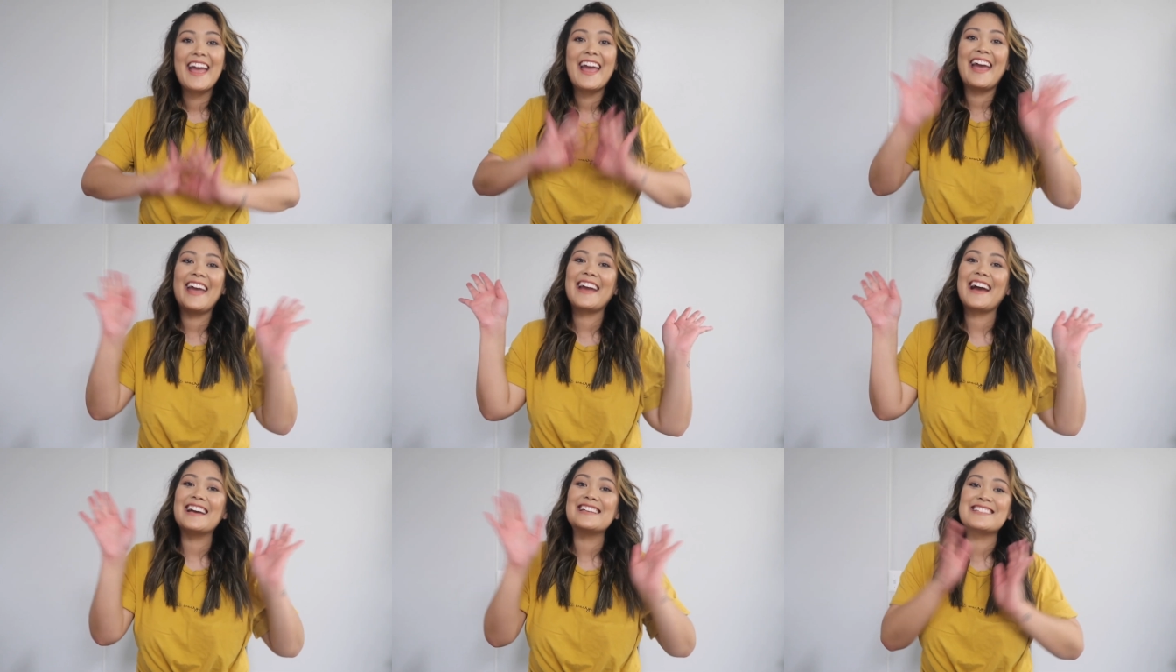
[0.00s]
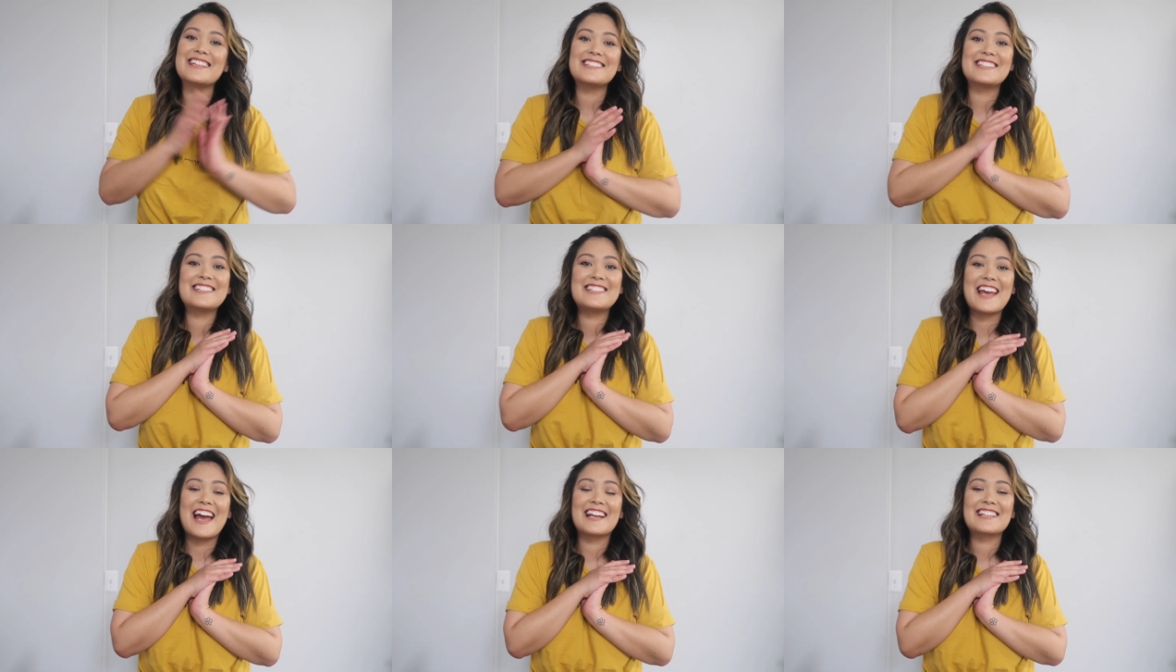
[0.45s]
Hey guys,
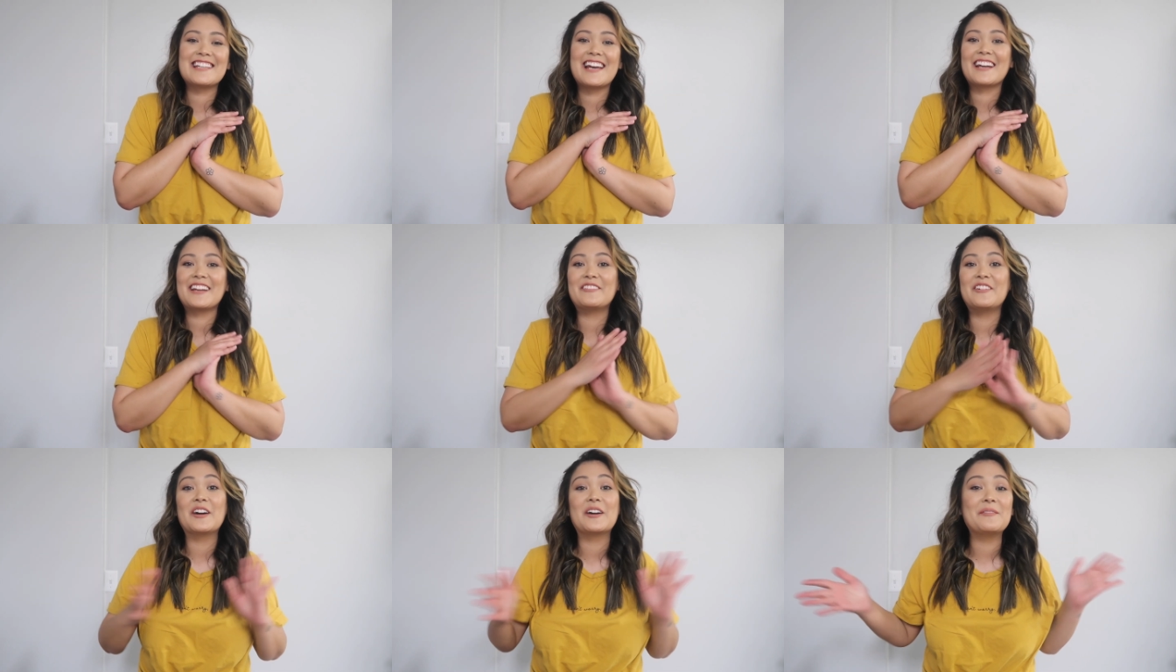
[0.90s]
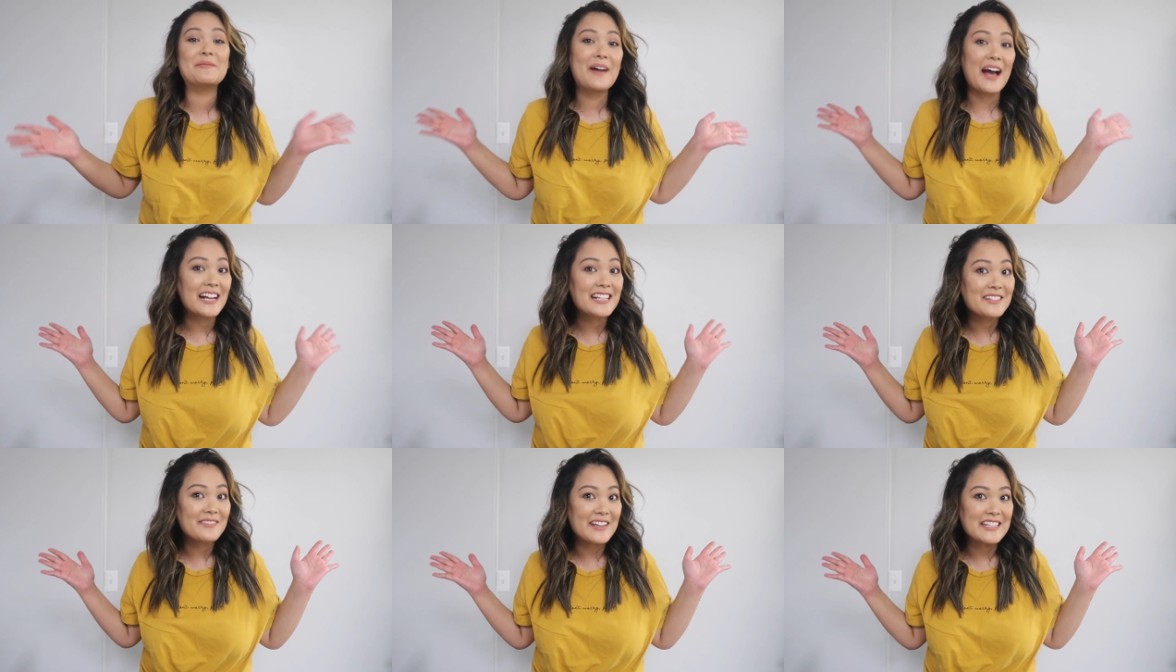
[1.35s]
it's JaaackJack and welcome
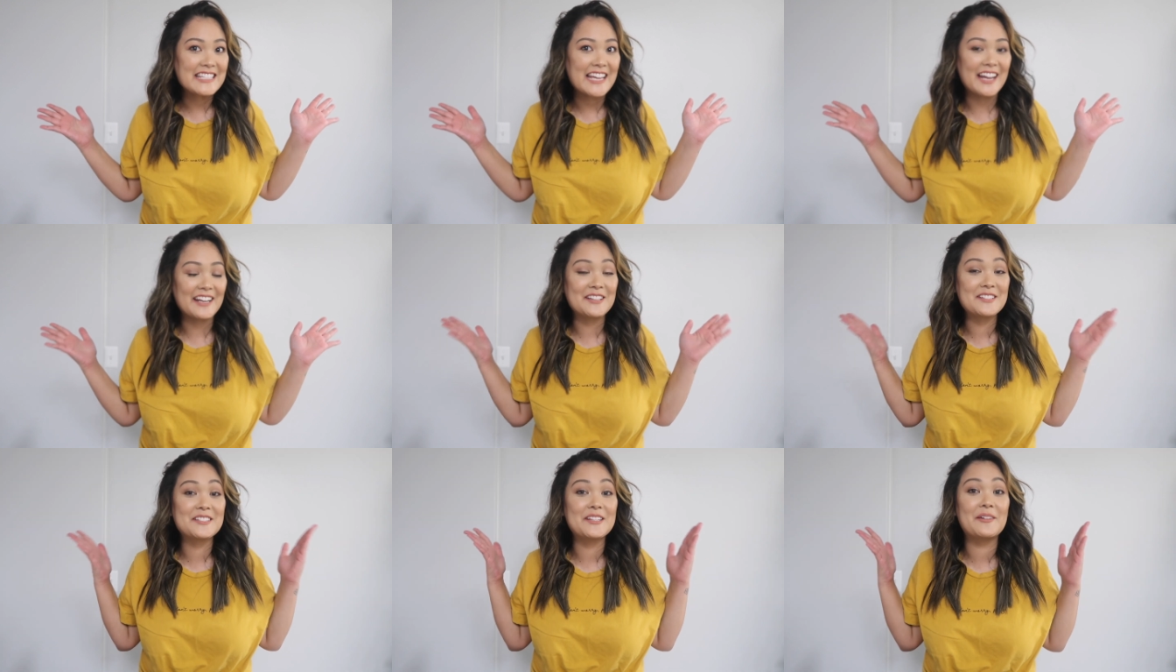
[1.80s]
back to my channel.